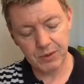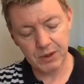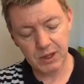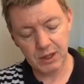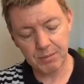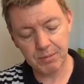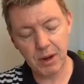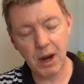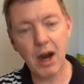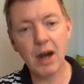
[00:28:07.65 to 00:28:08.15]
The
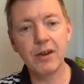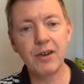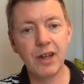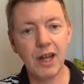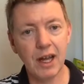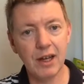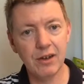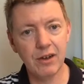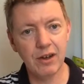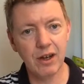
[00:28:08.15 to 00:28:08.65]
party
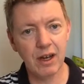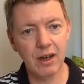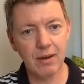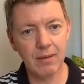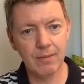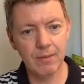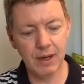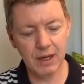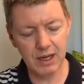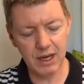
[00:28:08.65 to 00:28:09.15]
ended at
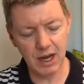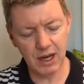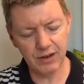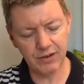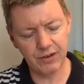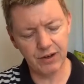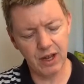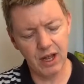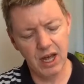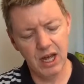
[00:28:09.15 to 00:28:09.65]

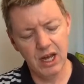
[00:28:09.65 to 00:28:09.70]
midnight.